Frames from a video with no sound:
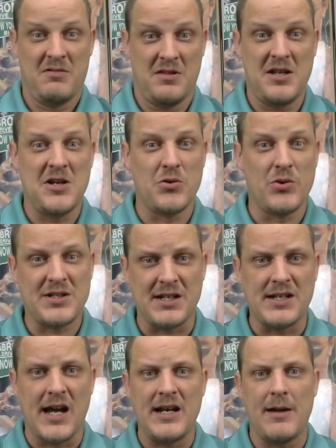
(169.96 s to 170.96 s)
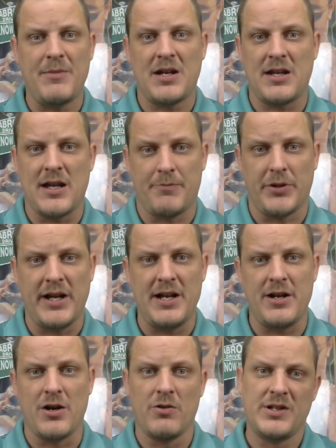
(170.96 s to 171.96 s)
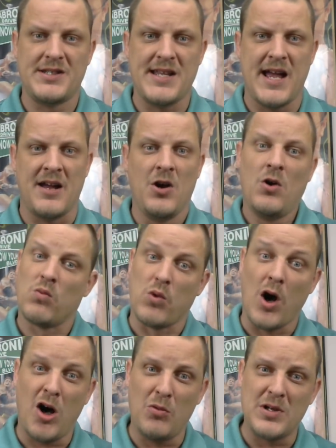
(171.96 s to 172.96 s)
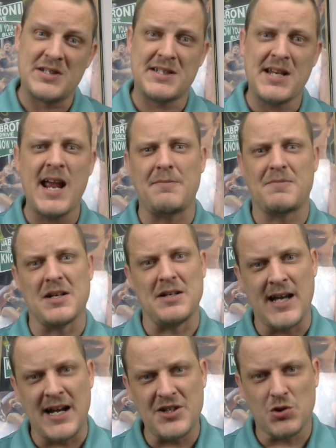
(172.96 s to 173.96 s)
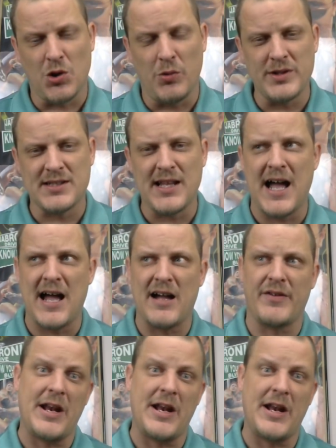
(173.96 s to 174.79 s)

the interesting dynamic at play here was that Raw was taped and Nitro was live,